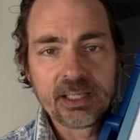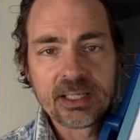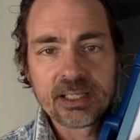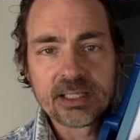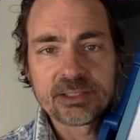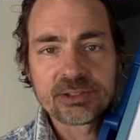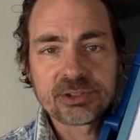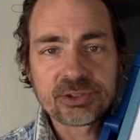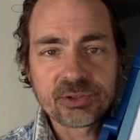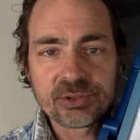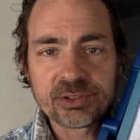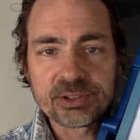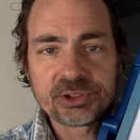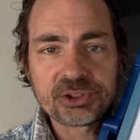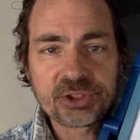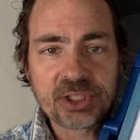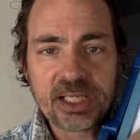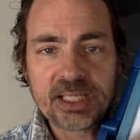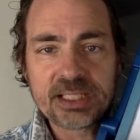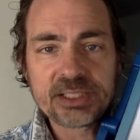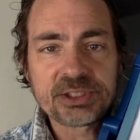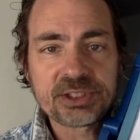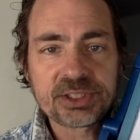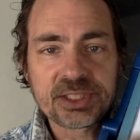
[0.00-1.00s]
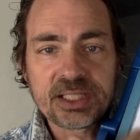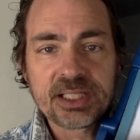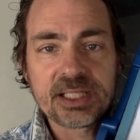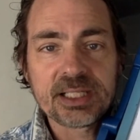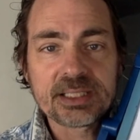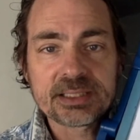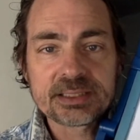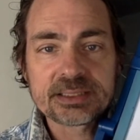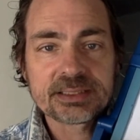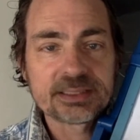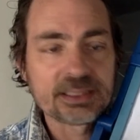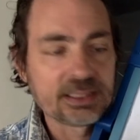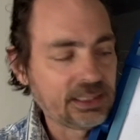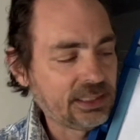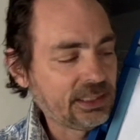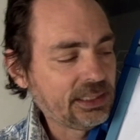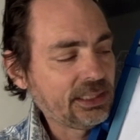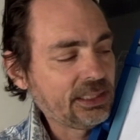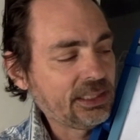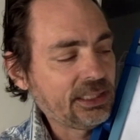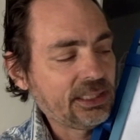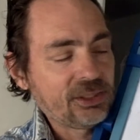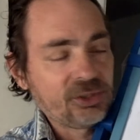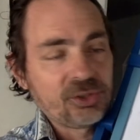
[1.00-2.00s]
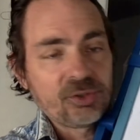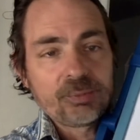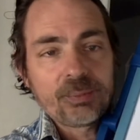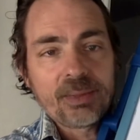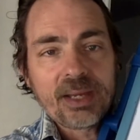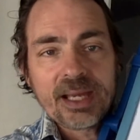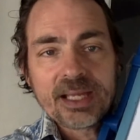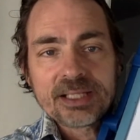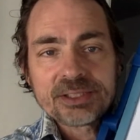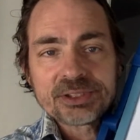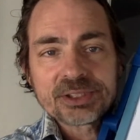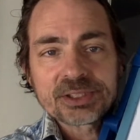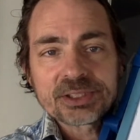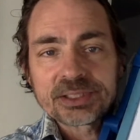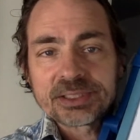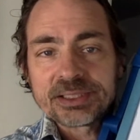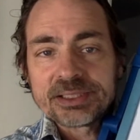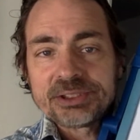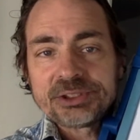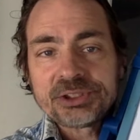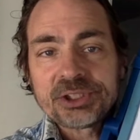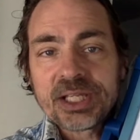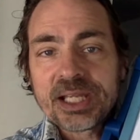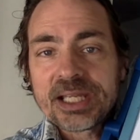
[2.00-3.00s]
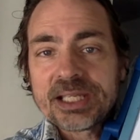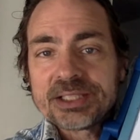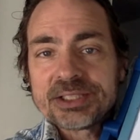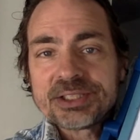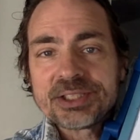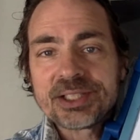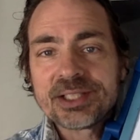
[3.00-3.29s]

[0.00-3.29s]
And so you change this, and you magically change